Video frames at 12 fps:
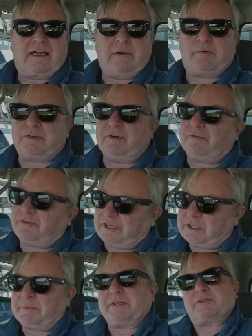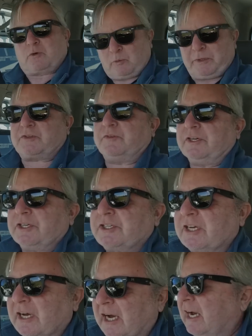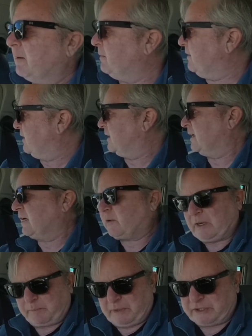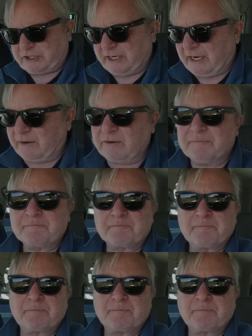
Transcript: camper is not finished, but it's almost finished. I'm leaving quick pitch now,